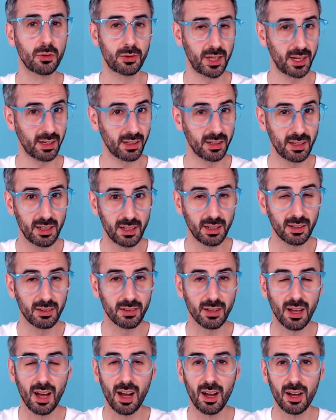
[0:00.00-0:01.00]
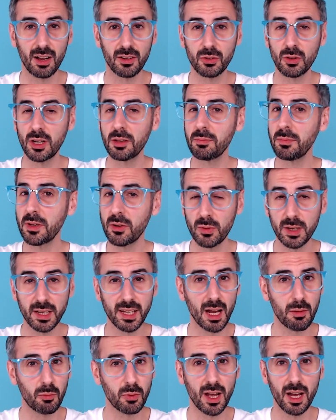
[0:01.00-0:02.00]
your techniques. So let me
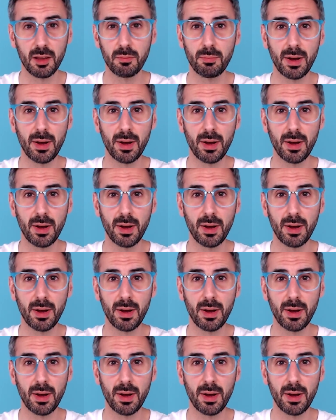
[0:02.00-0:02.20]
recap. We had